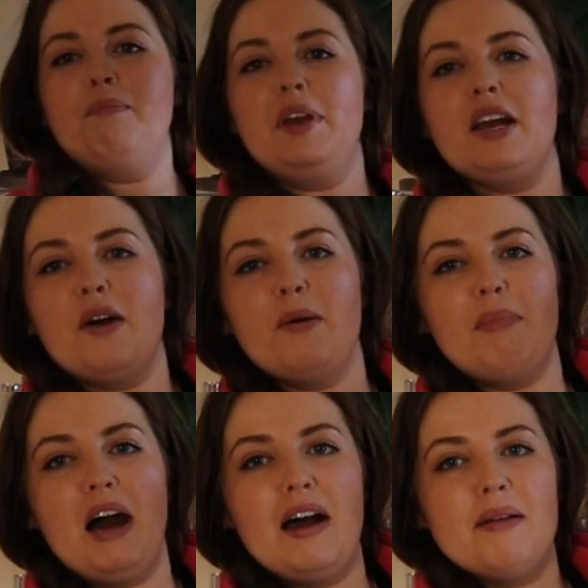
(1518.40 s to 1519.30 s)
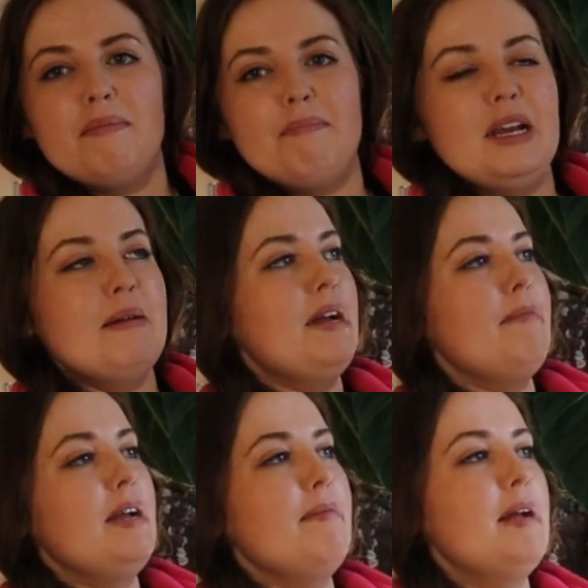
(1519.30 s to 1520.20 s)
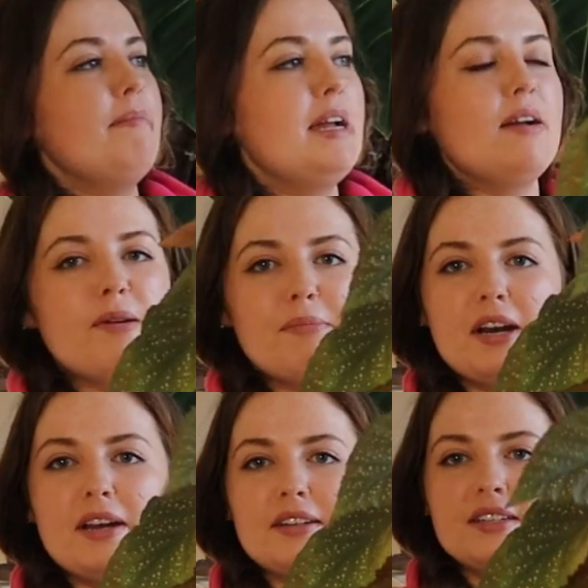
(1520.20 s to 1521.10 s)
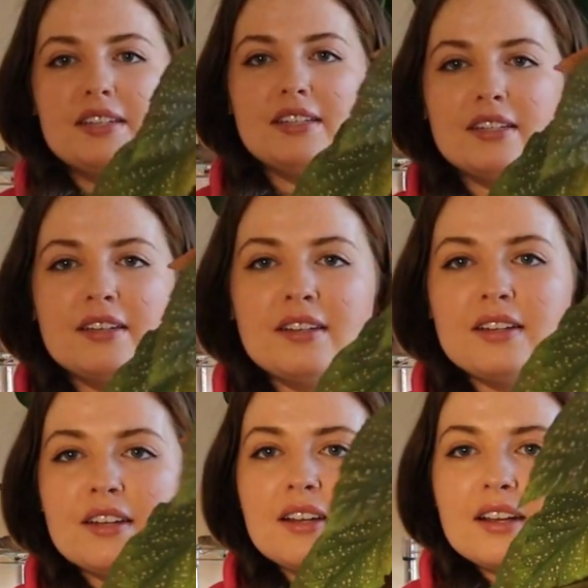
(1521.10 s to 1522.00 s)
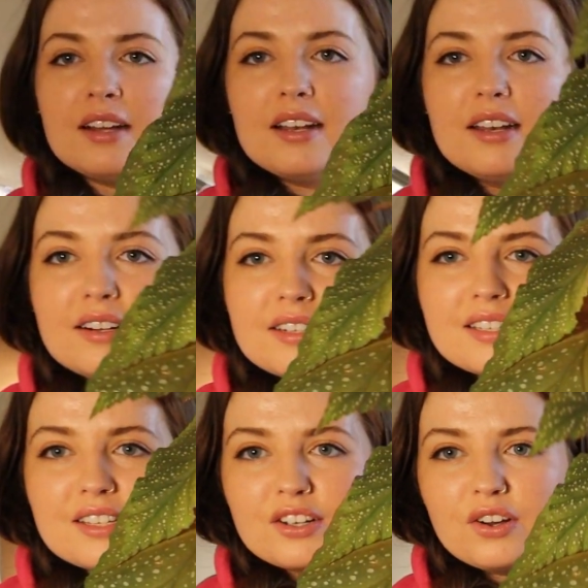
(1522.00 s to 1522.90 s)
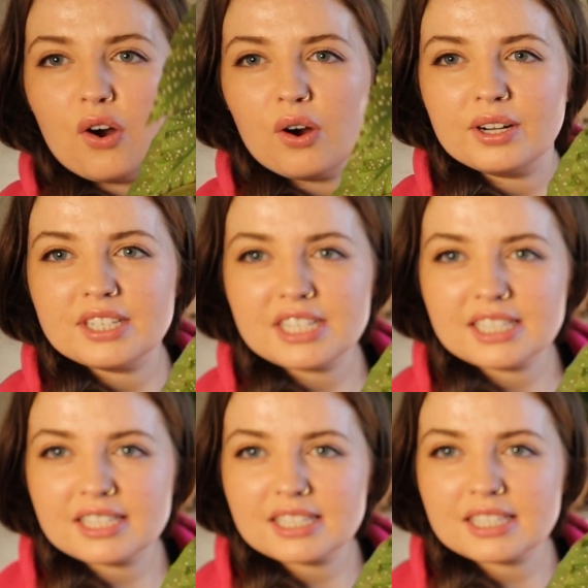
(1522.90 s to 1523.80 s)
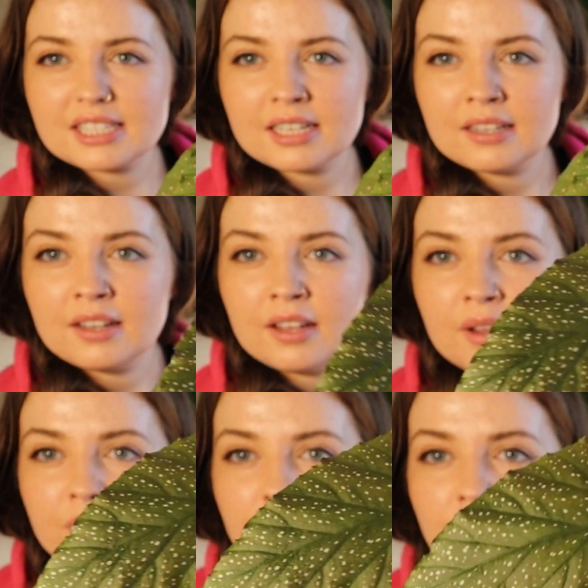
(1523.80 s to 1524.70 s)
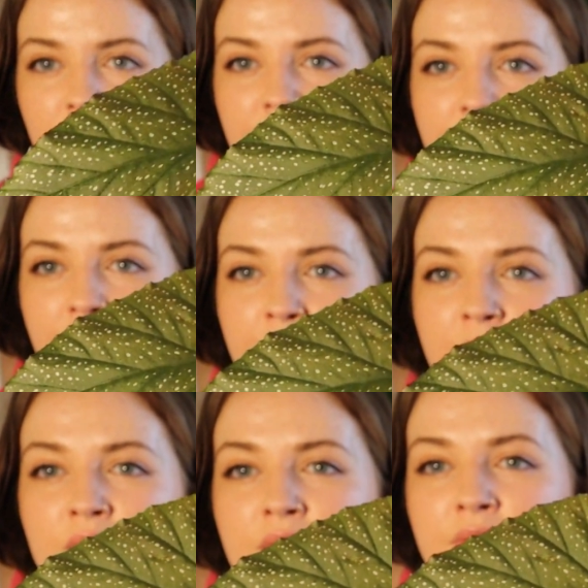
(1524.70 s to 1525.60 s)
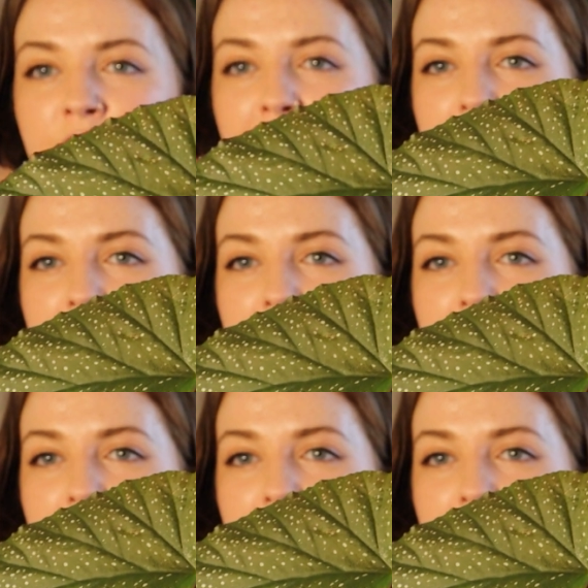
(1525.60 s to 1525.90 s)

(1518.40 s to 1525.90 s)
Big old pot, big old pot. Looks gorgeous. Beautiful, beautiful,